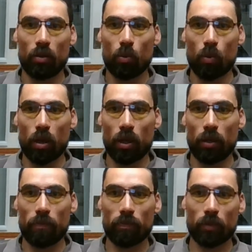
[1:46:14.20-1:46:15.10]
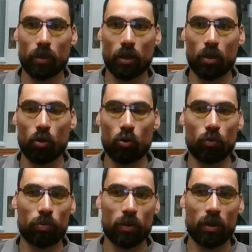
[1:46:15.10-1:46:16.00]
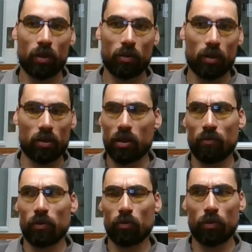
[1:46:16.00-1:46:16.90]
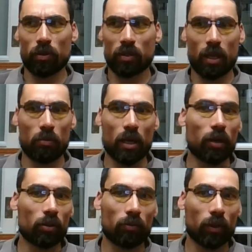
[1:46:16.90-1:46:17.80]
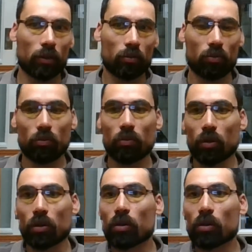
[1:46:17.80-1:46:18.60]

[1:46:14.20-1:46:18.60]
why I hope that they will do the same in Artifact. Yeah.